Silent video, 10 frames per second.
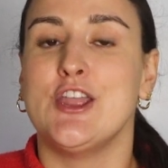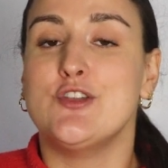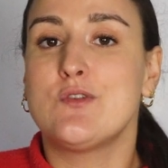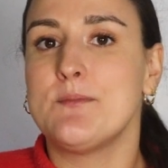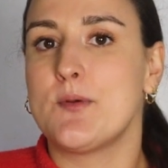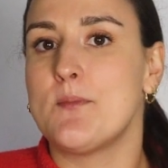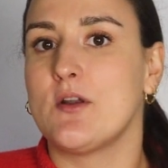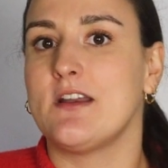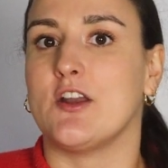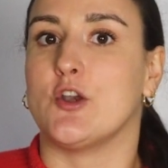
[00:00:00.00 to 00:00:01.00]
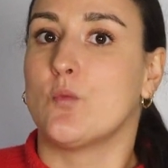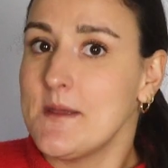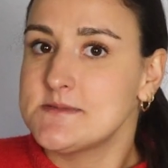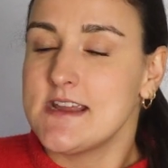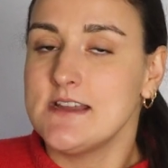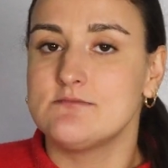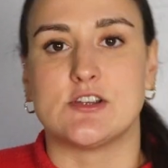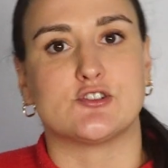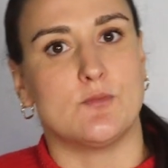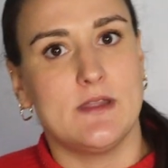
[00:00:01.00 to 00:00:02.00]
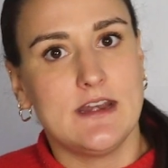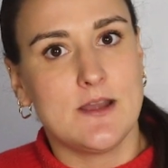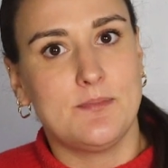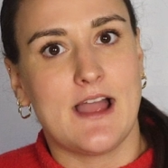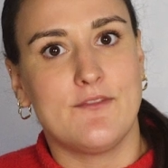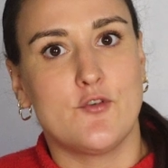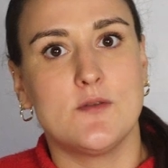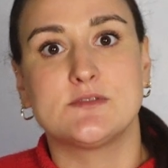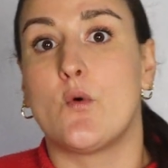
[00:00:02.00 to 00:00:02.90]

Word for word: you can promote it on your website, social media platforms,